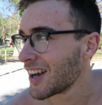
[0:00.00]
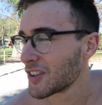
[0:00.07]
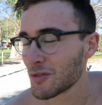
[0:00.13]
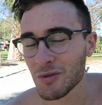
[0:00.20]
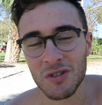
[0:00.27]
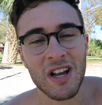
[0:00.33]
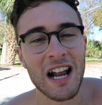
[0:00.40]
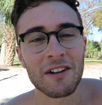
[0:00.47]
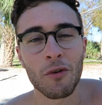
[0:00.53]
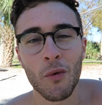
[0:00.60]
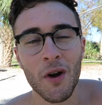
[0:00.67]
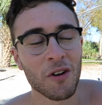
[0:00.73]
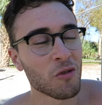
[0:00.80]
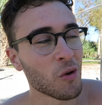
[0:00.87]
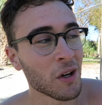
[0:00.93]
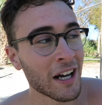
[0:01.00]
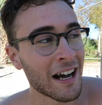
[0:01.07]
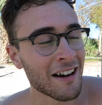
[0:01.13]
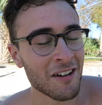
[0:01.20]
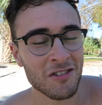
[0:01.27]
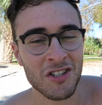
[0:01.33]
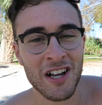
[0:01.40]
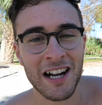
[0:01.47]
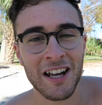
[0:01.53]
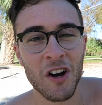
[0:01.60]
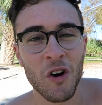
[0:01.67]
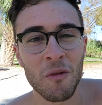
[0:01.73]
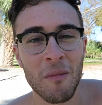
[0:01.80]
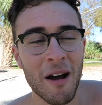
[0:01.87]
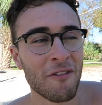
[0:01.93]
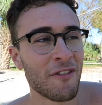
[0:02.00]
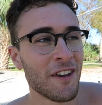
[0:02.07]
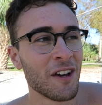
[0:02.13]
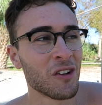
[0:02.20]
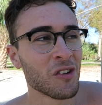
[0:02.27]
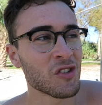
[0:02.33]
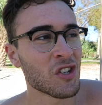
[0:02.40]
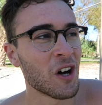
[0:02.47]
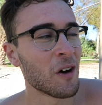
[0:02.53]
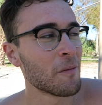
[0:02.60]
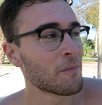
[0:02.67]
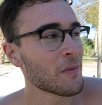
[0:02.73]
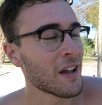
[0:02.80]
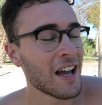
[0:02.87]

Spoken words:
this was kind of a weird workout. I was just kind of going by feel, so